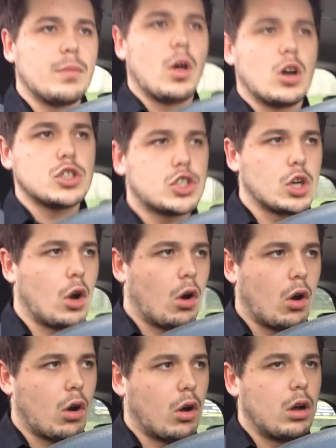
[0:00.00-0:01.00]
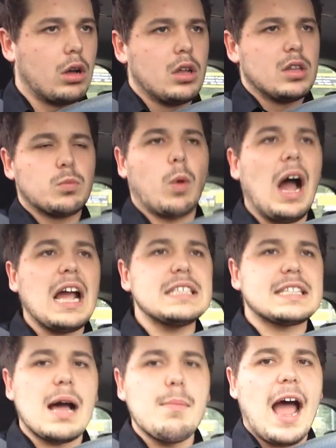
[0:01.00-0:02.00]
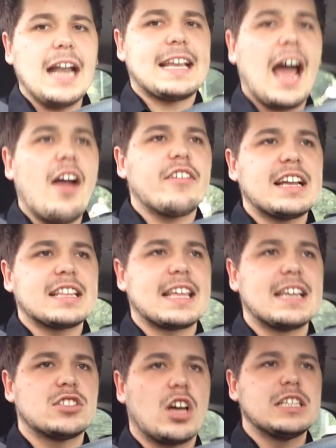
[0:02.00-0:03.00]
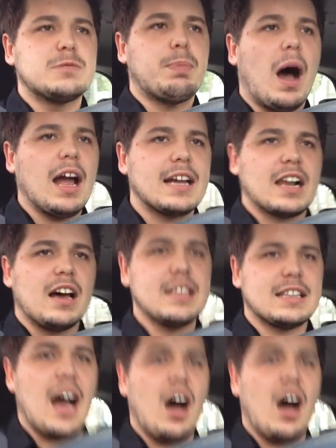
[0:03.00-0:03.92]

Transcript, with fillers: I'm not sure. Why is that man carrying things on his bike like that?